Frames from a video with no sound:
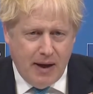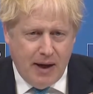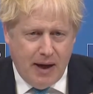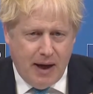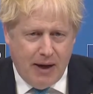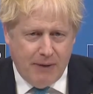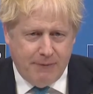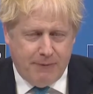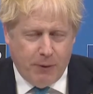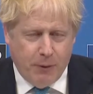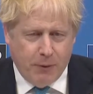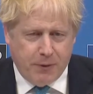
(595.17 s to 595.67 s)

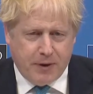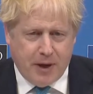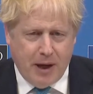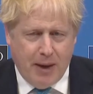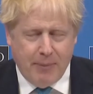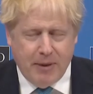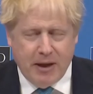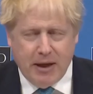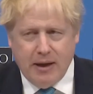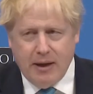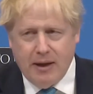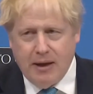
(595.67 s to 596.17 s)
uh,
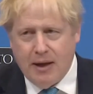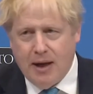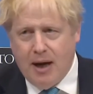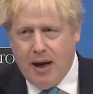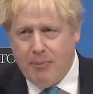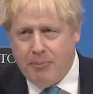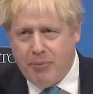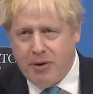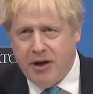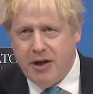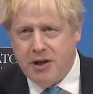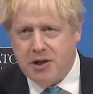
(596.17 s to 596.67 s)
forthcoming
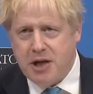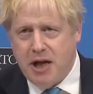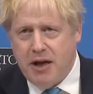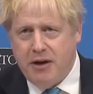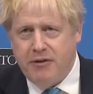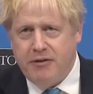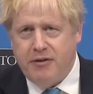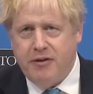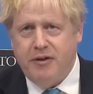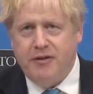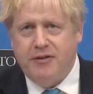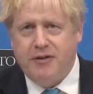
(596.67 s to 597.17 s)
uh, British
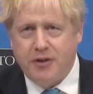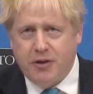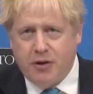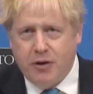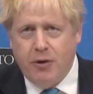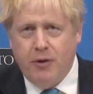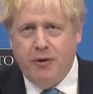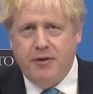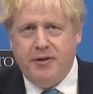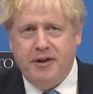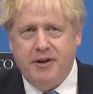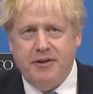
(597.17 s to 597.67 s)
energy
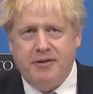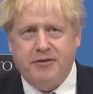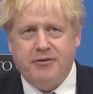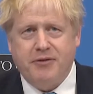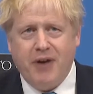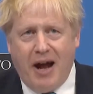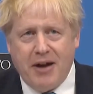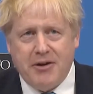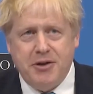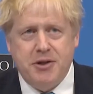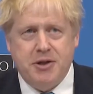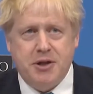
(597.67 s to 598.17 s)
security
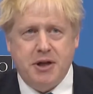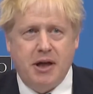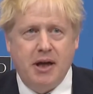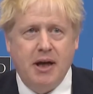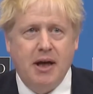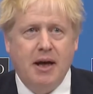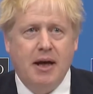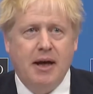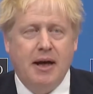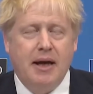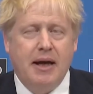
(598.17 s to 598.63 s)
strategy